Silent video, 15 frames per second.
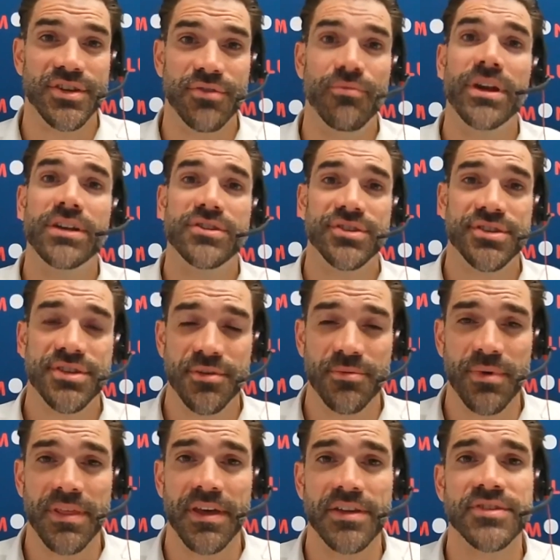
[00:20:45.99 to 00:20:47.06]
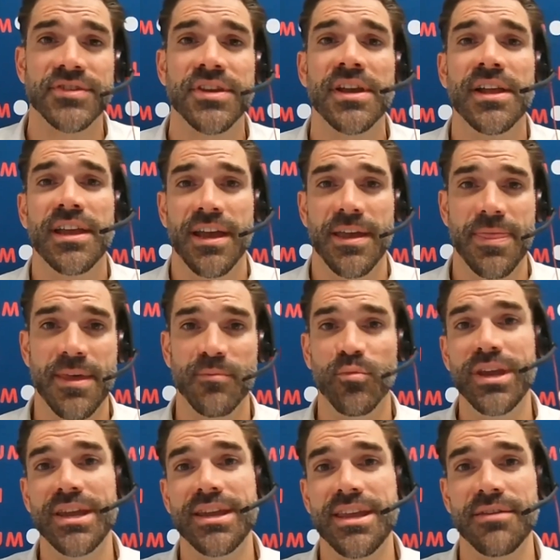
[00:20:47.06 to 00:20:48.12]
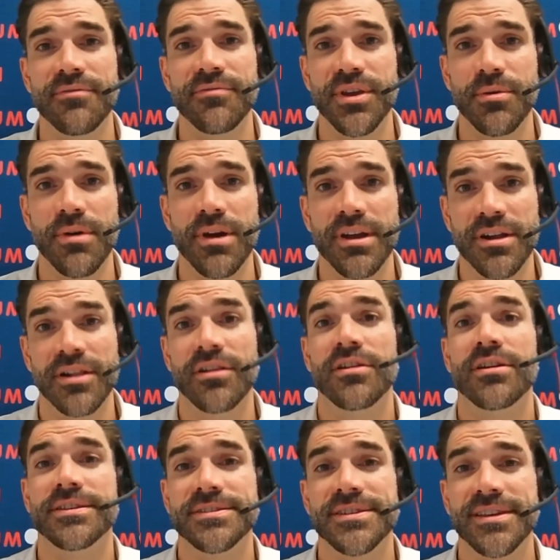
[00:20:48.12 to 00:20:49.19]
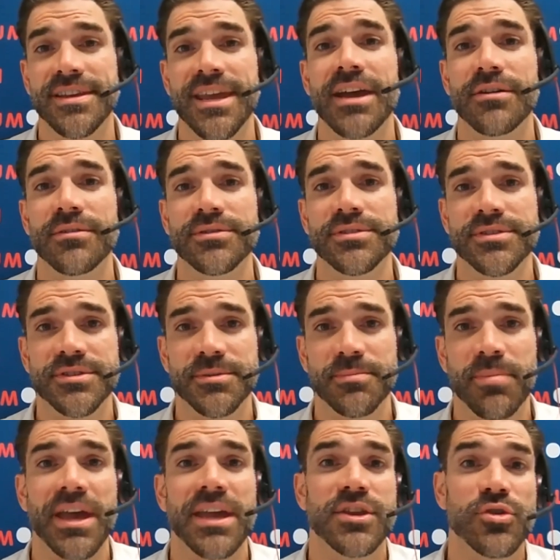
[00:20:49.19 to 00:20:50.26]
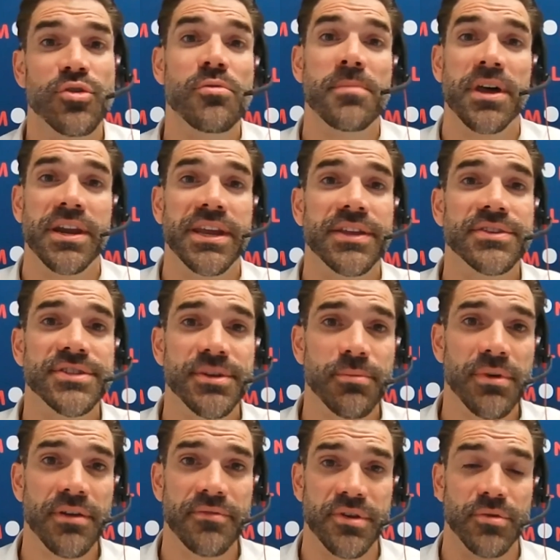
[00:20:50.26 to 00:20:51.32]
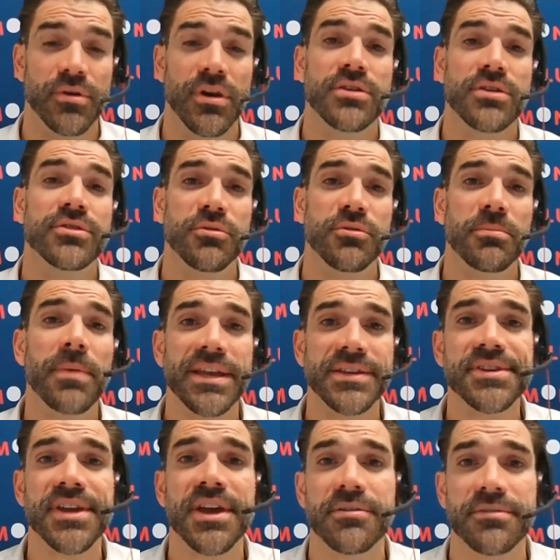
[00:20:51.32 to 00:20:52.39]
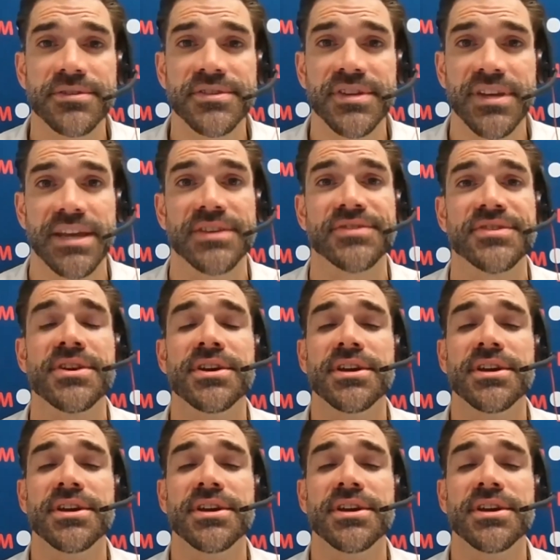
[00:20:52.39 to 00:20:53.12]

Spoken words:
You register with us, and then we give you a client account to pay your money into whatever your local based currency is.